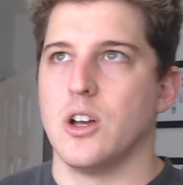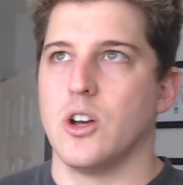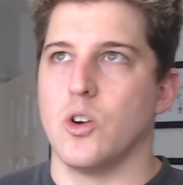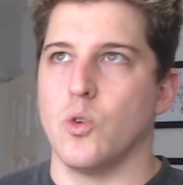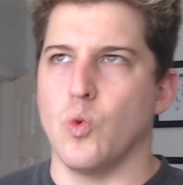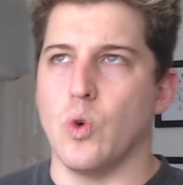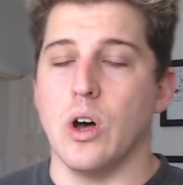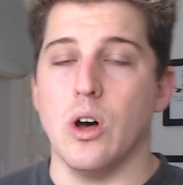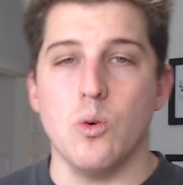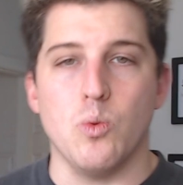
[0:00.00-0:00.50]

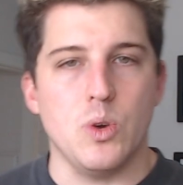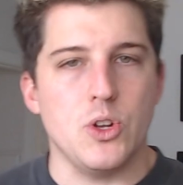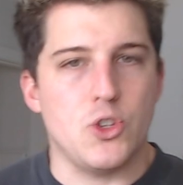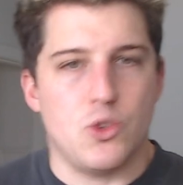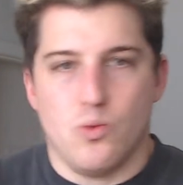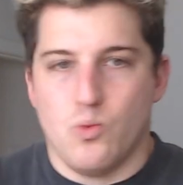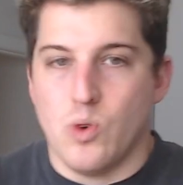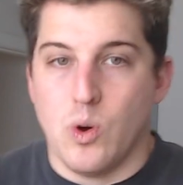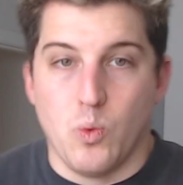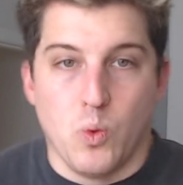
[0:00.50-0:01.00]
Well,
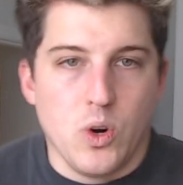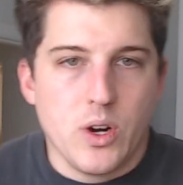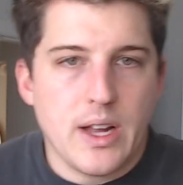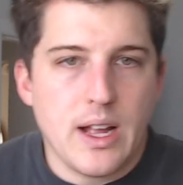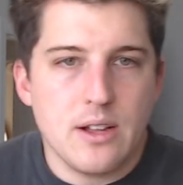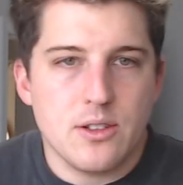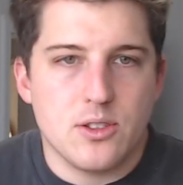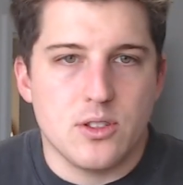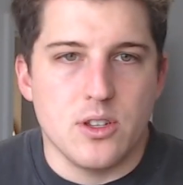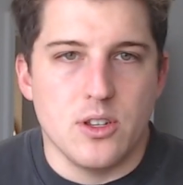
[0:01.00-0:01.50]
what
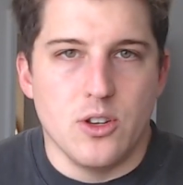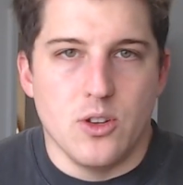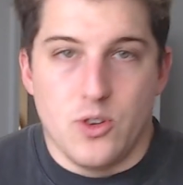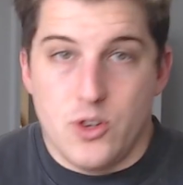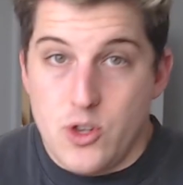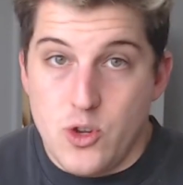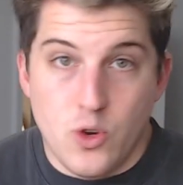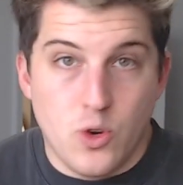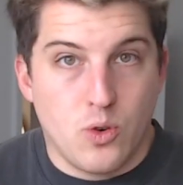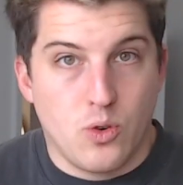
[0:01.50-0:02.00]
workouts do you do? Do
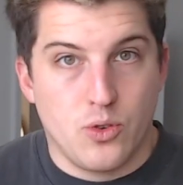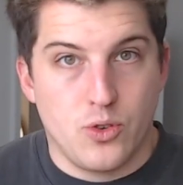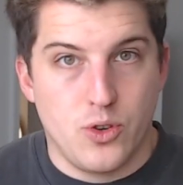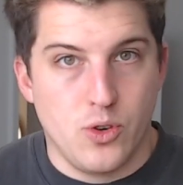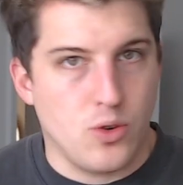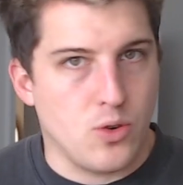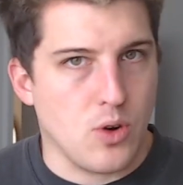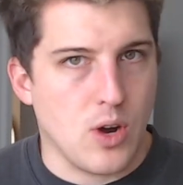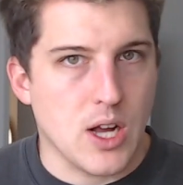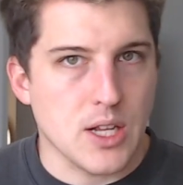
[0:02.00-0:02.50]
you do
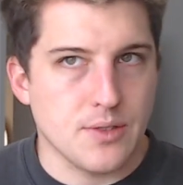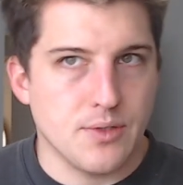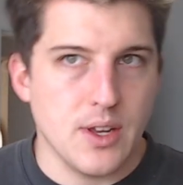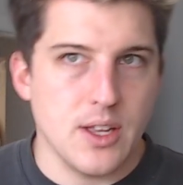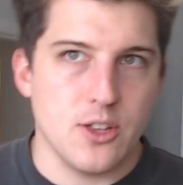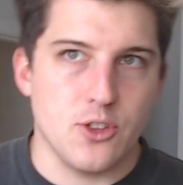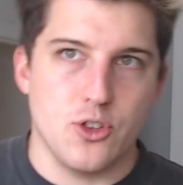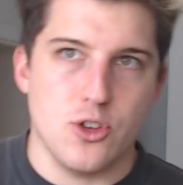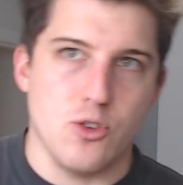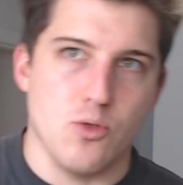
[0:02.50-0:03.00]

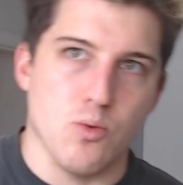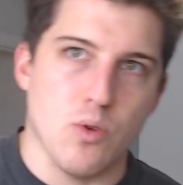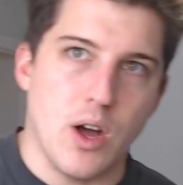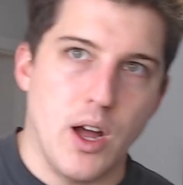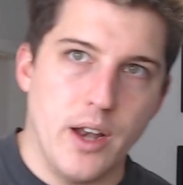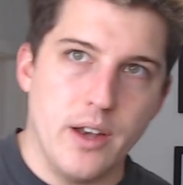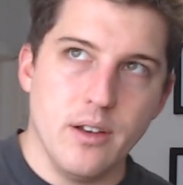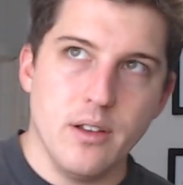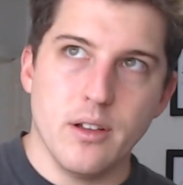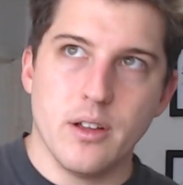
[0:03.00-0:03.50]
CrossFit? Do you
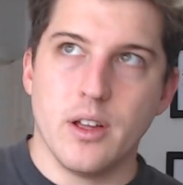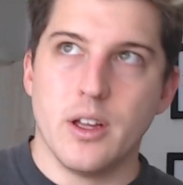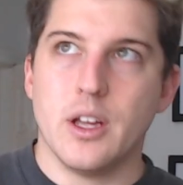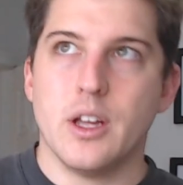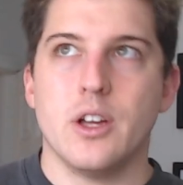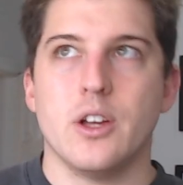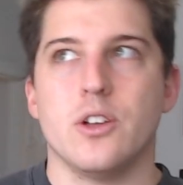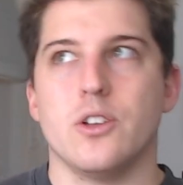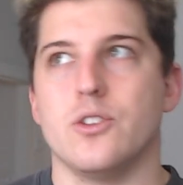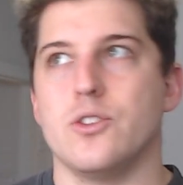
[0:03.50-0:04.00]
run?
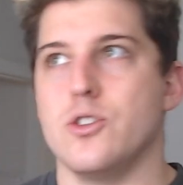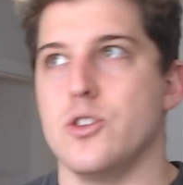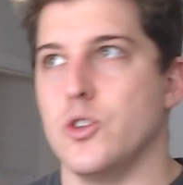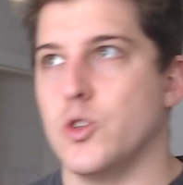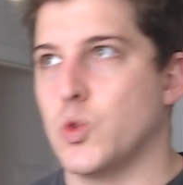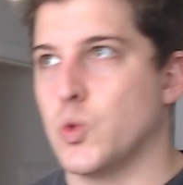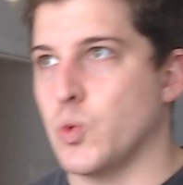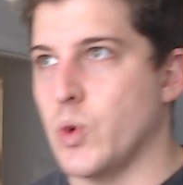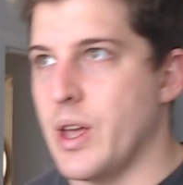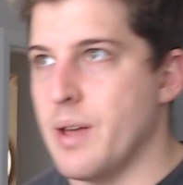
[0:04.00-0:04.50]
Do you
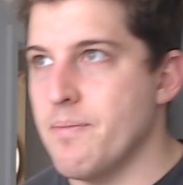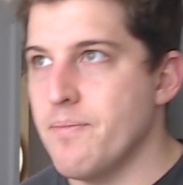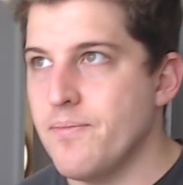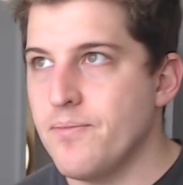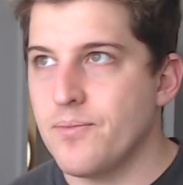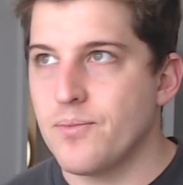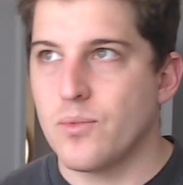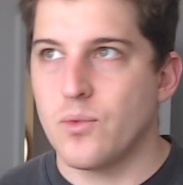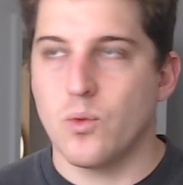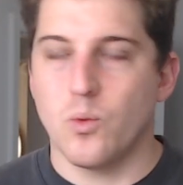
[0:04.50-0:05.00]
swim?
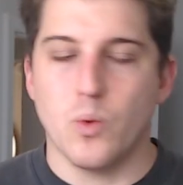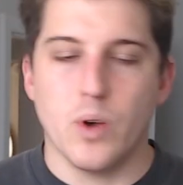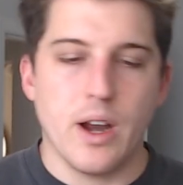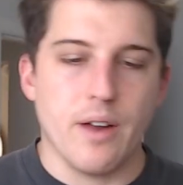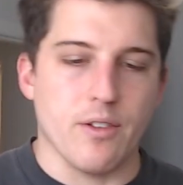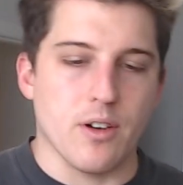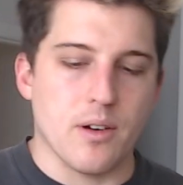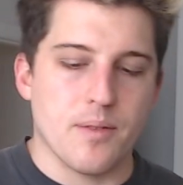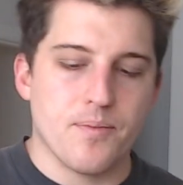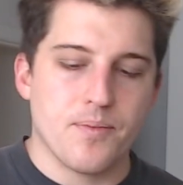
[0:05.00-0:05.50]

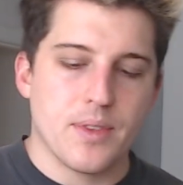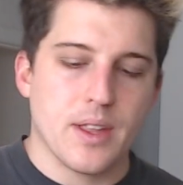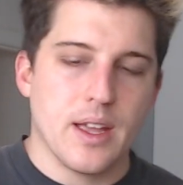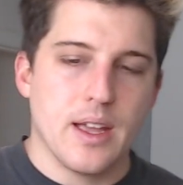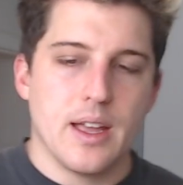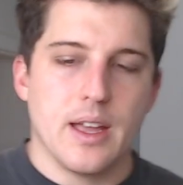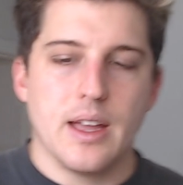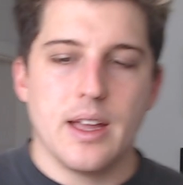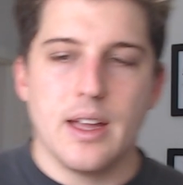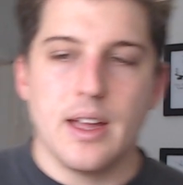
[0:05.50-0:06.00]
Whatever.
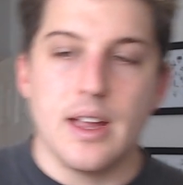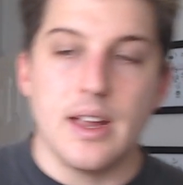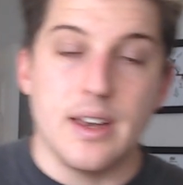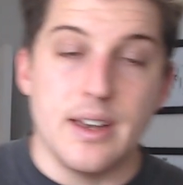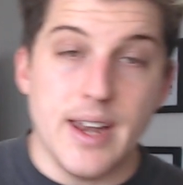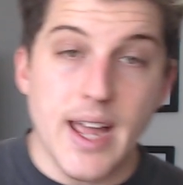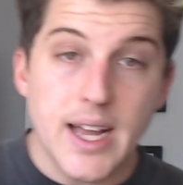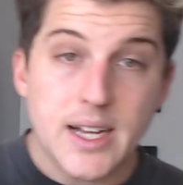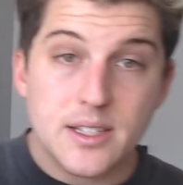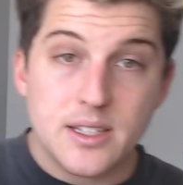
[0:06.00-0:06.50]

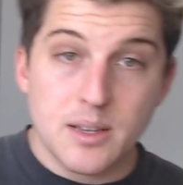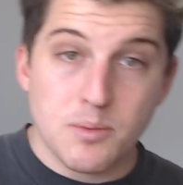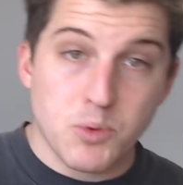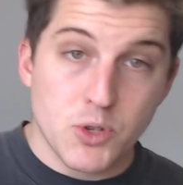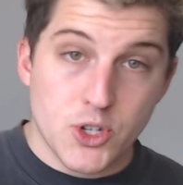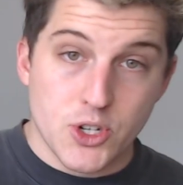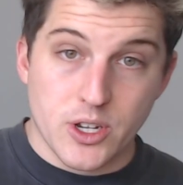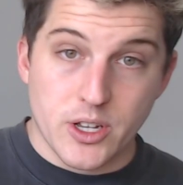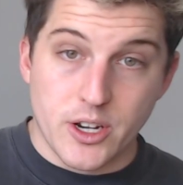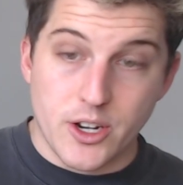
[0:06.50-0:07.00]
Next up, what
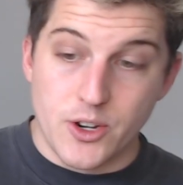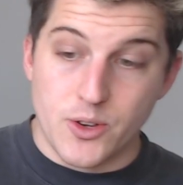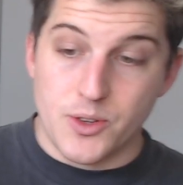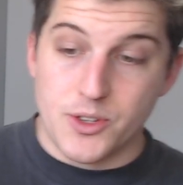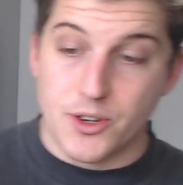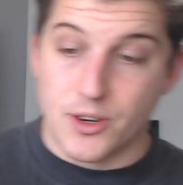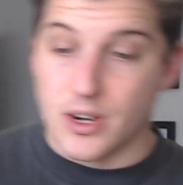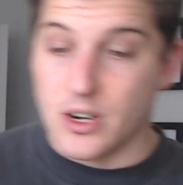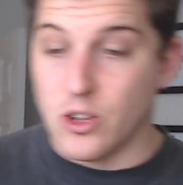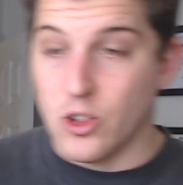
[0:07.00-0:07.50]
you're going to do is
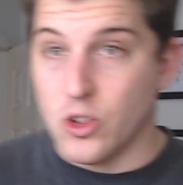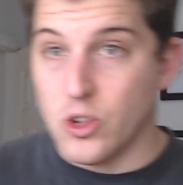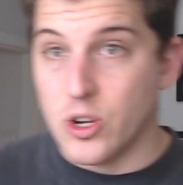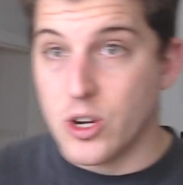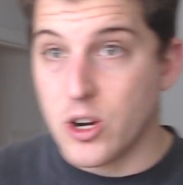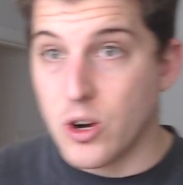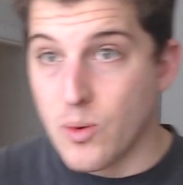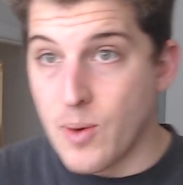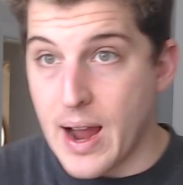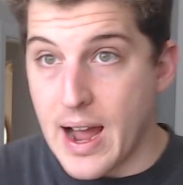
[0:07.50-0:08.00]
you're going to
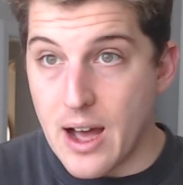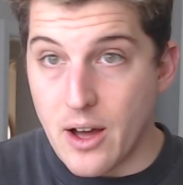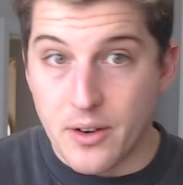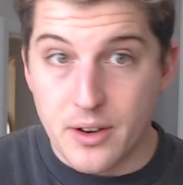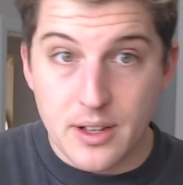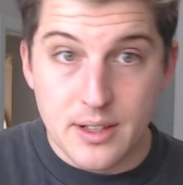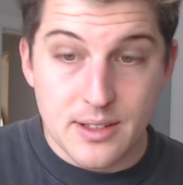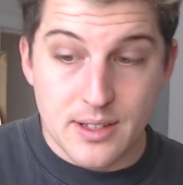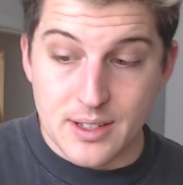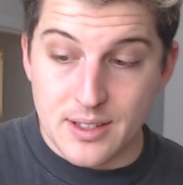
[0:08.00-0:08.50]
look
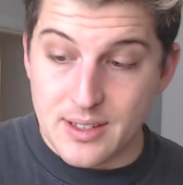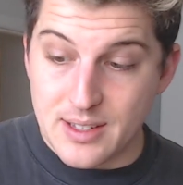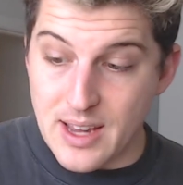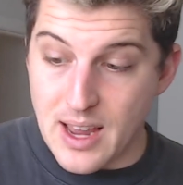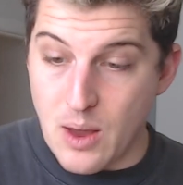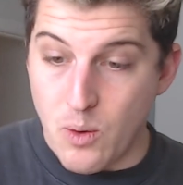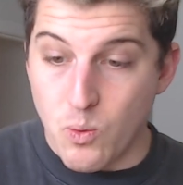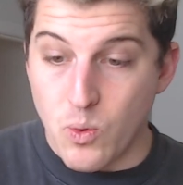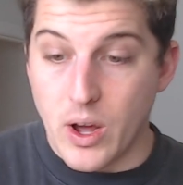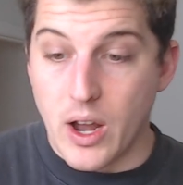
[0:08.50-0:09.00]
around to
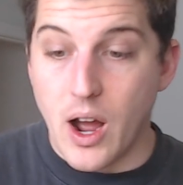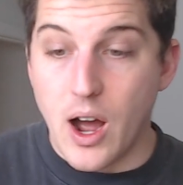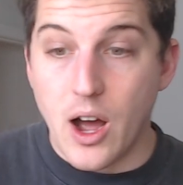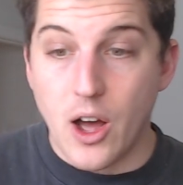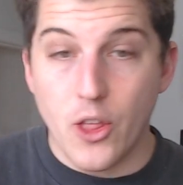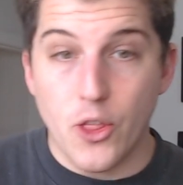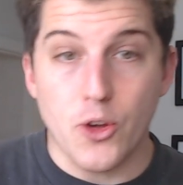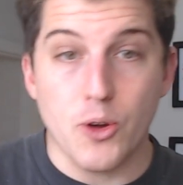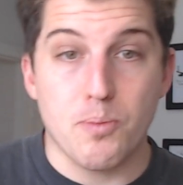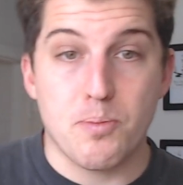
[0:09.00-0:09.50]
see what
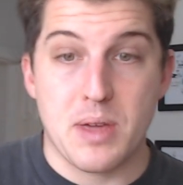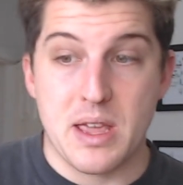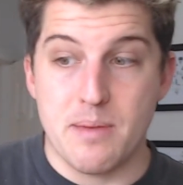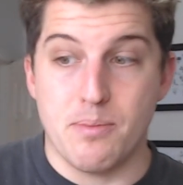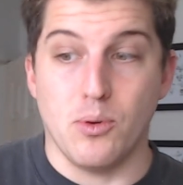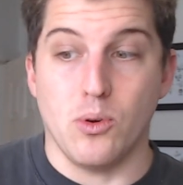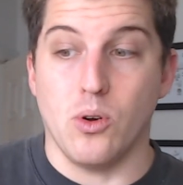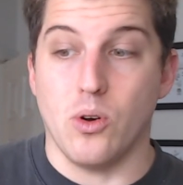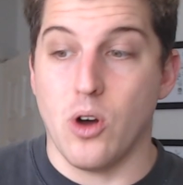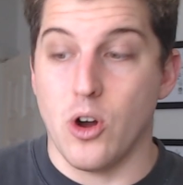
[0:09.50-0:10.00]
other
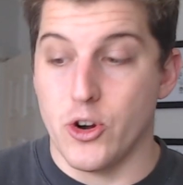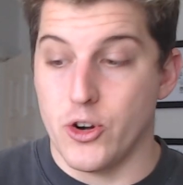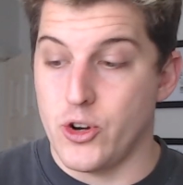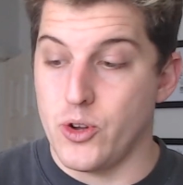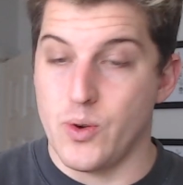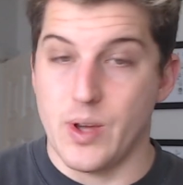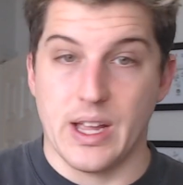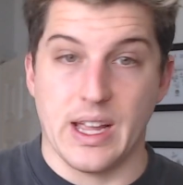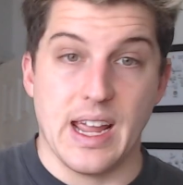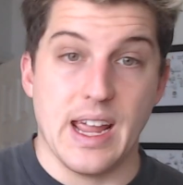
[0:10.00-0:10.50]
people are
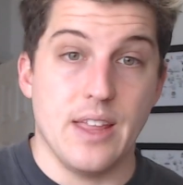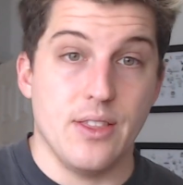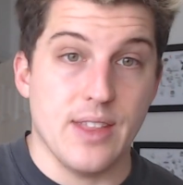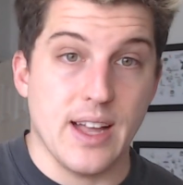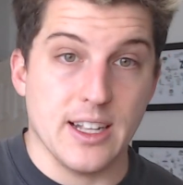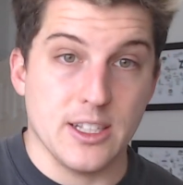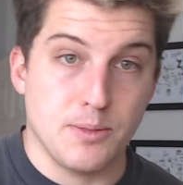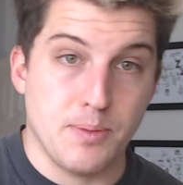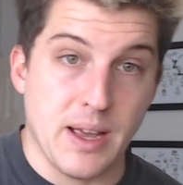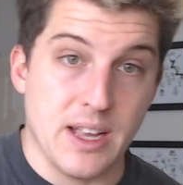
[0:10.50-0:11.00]
doing in
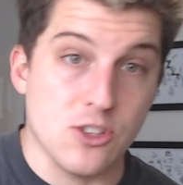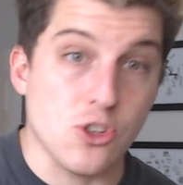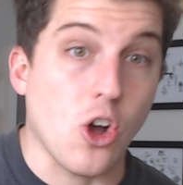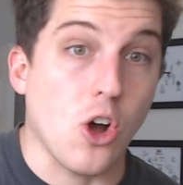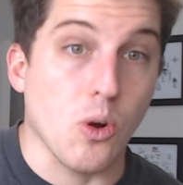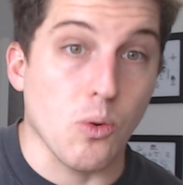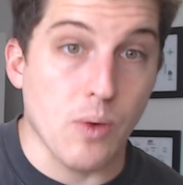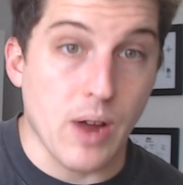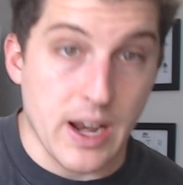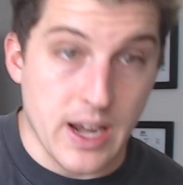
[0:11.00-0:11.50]
that space
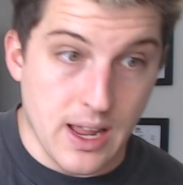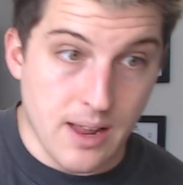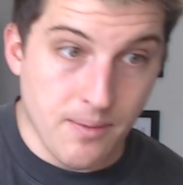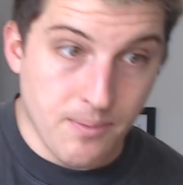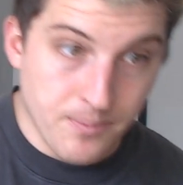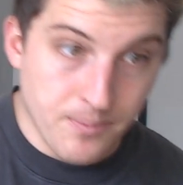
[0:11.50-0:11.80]
already.